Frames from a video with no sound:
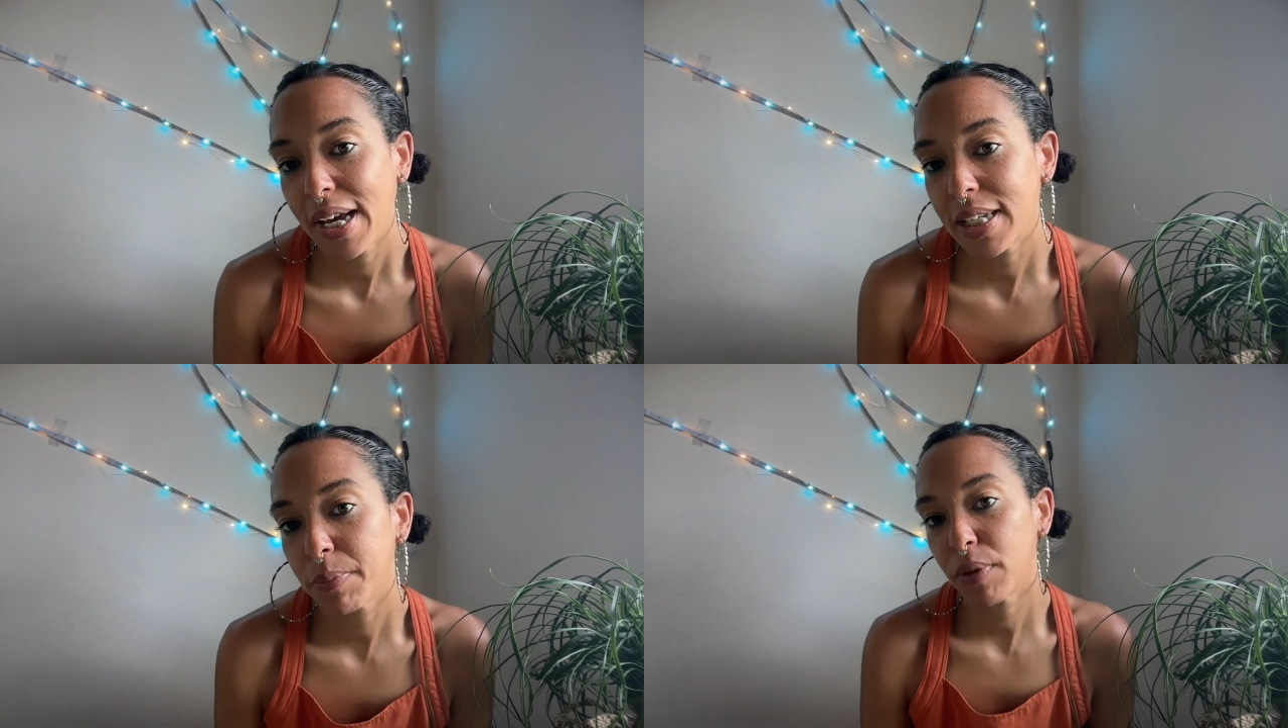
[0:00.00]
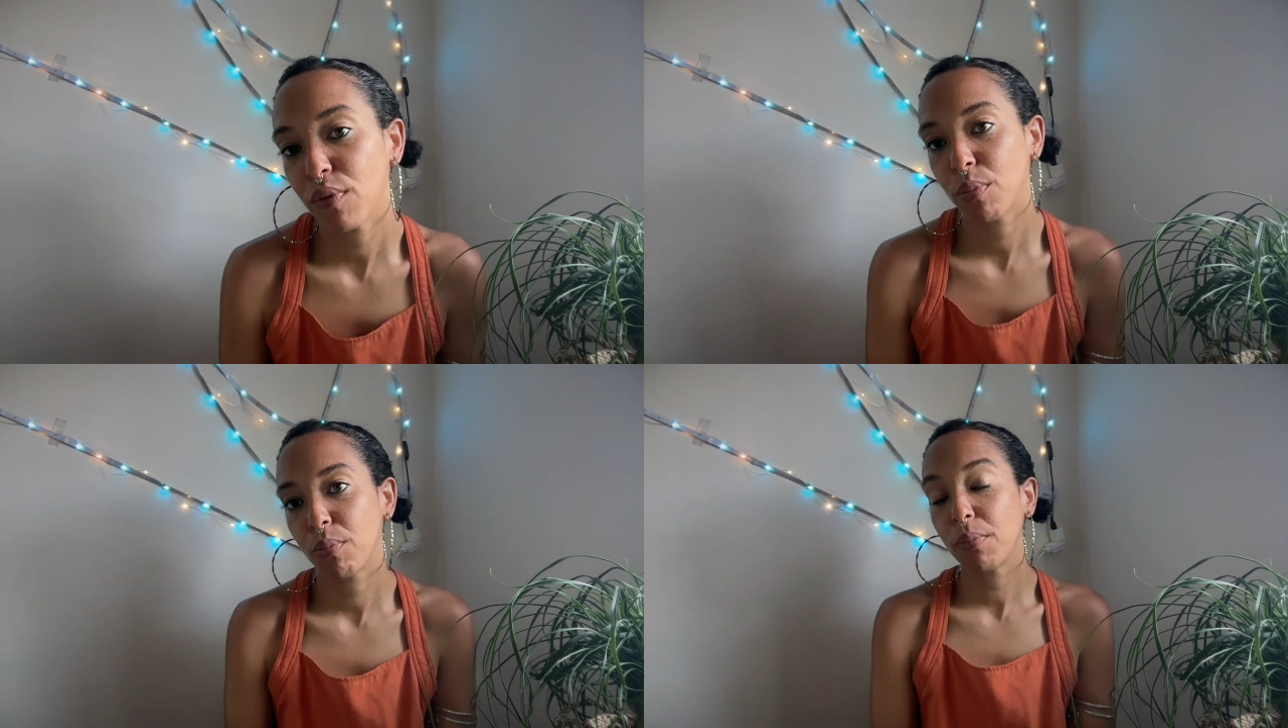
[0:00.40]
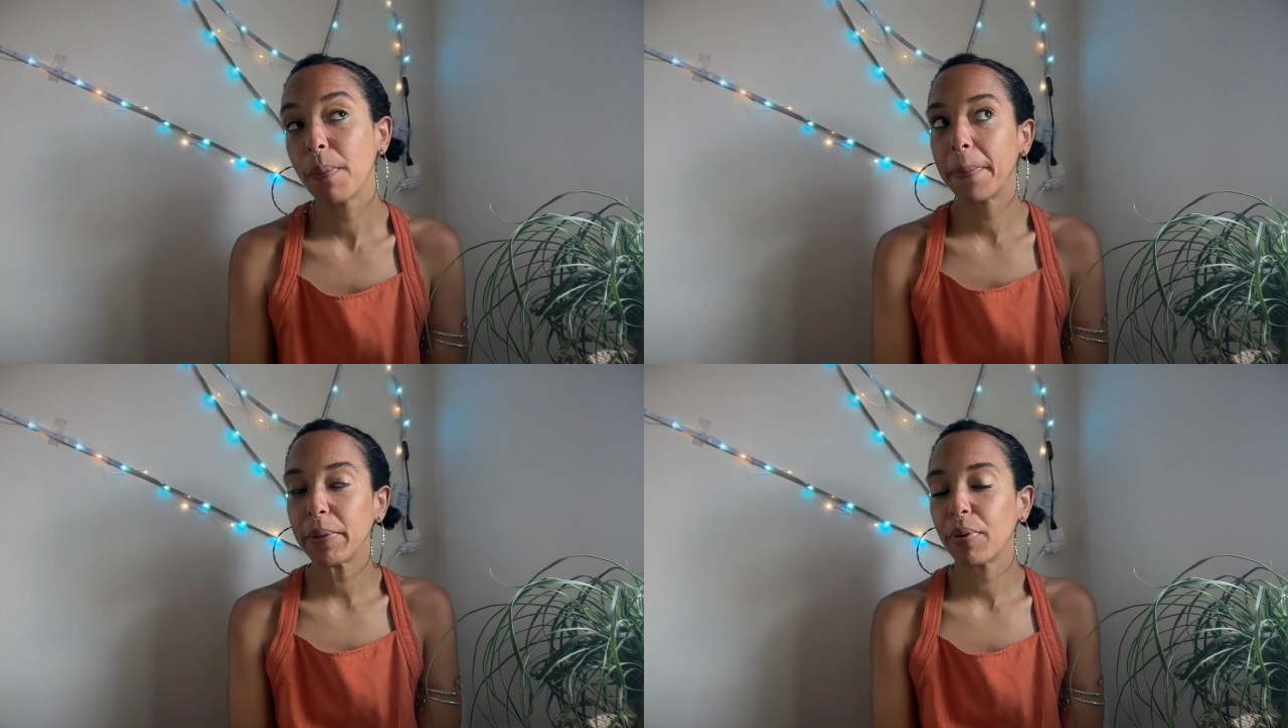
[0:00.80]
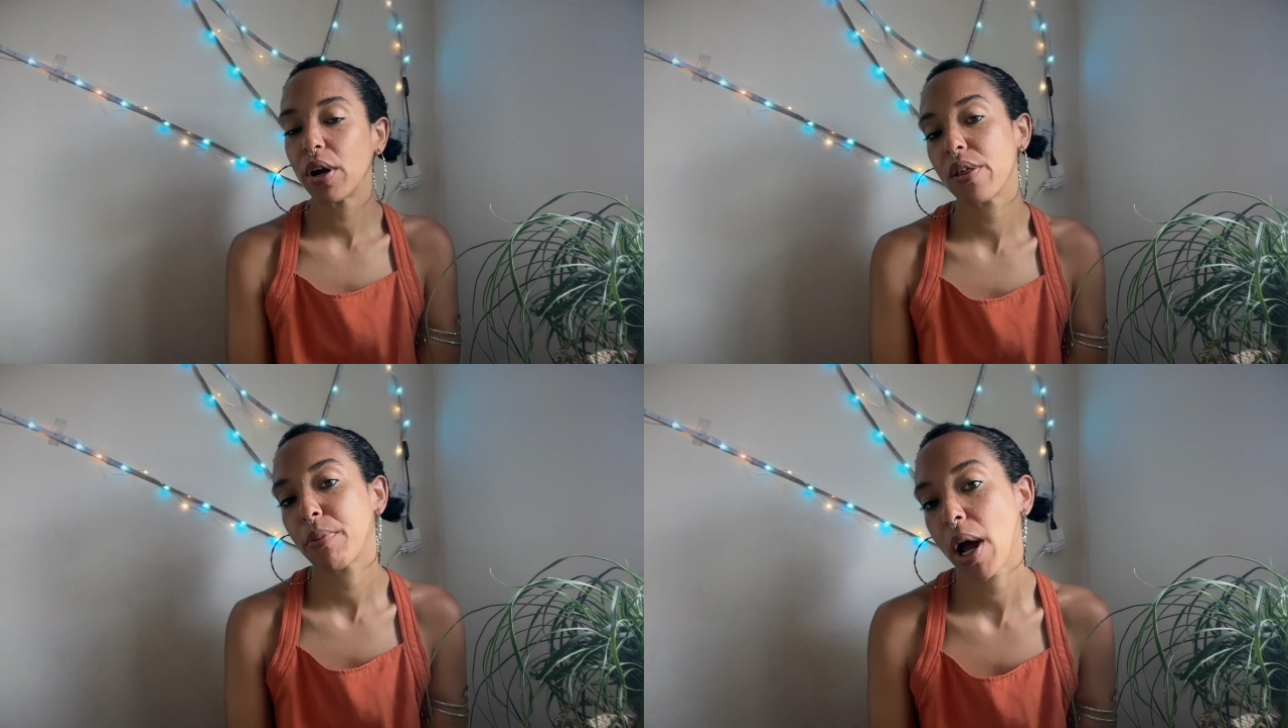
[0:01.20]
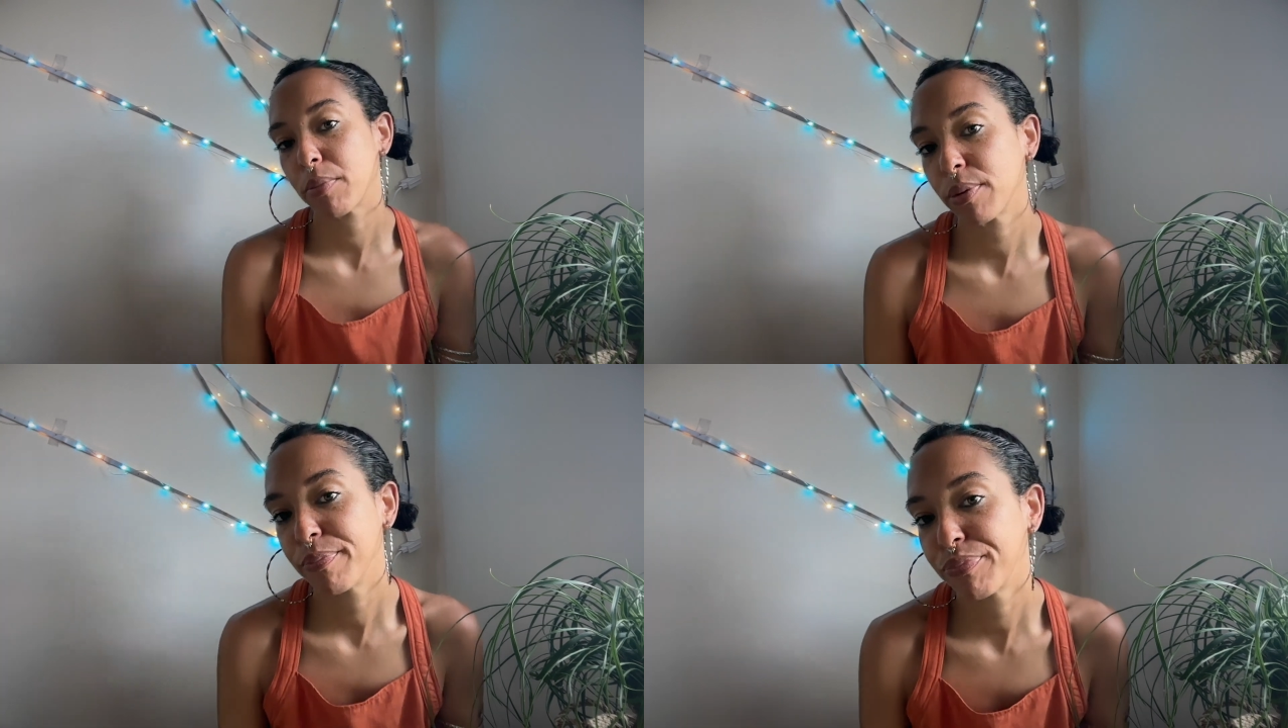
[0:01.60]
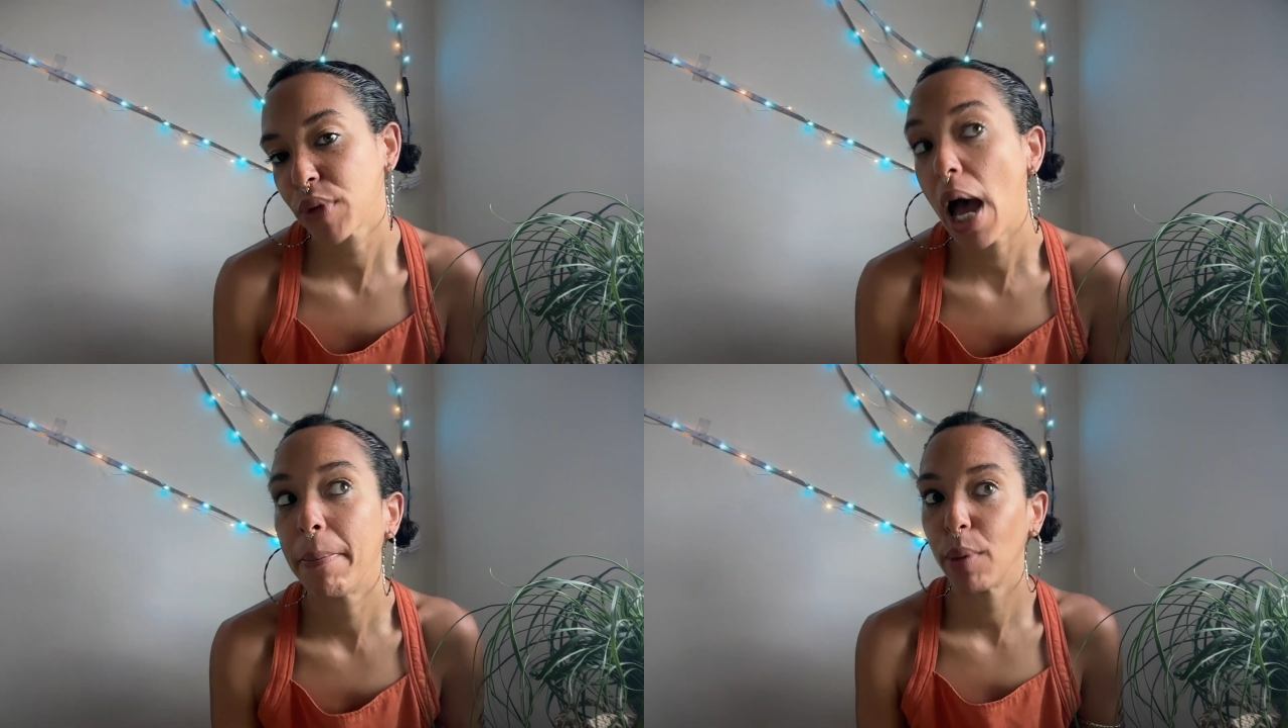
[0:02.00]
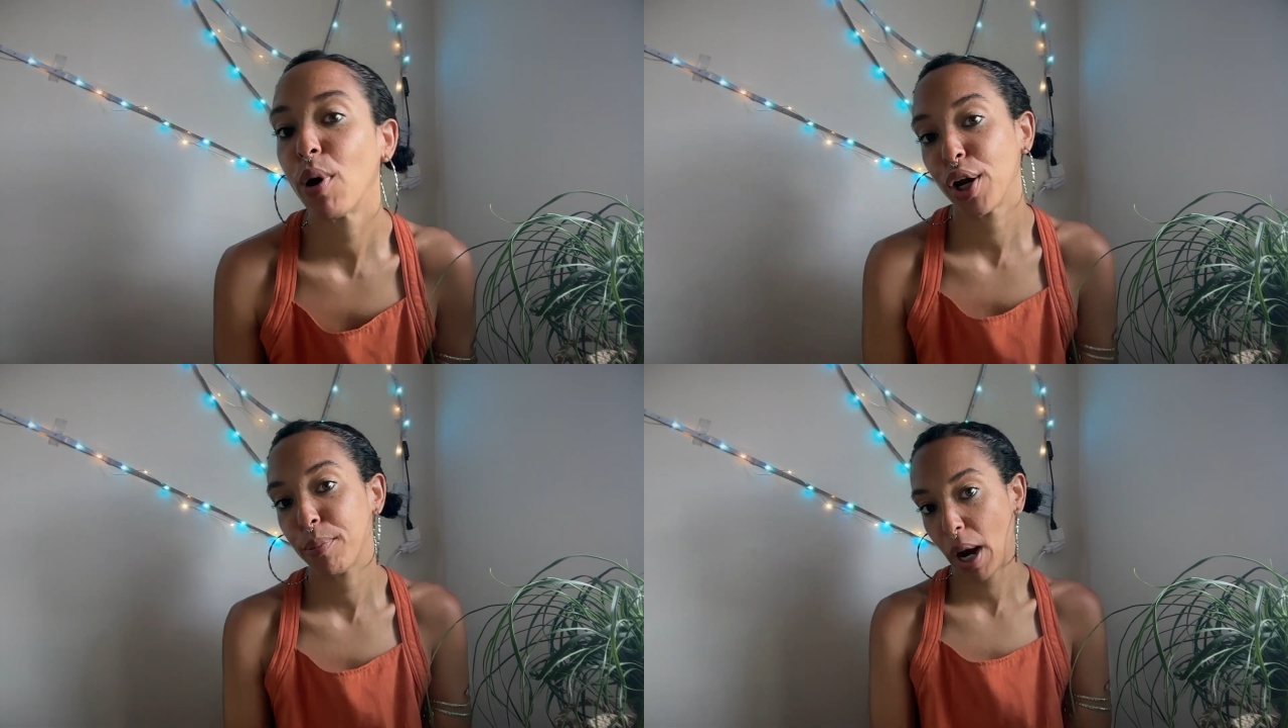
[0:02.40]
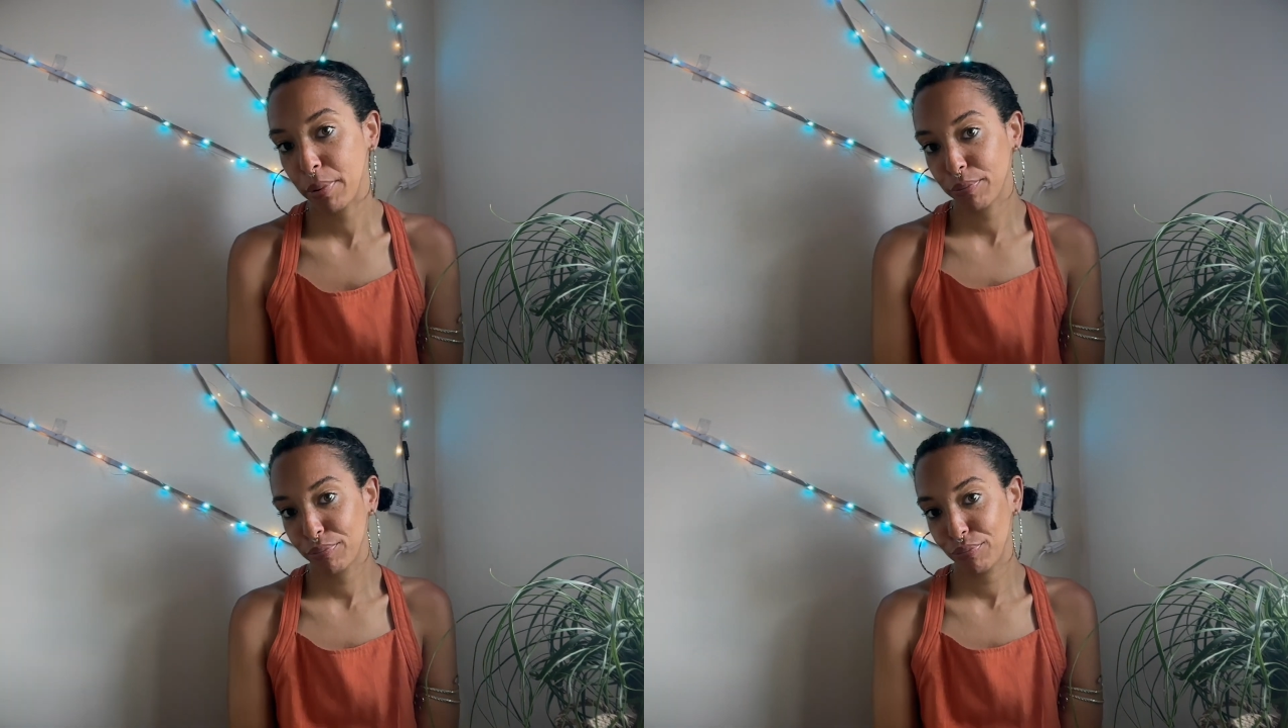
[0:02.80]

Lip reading: It's a bit part of the problem. A bit part of the problem.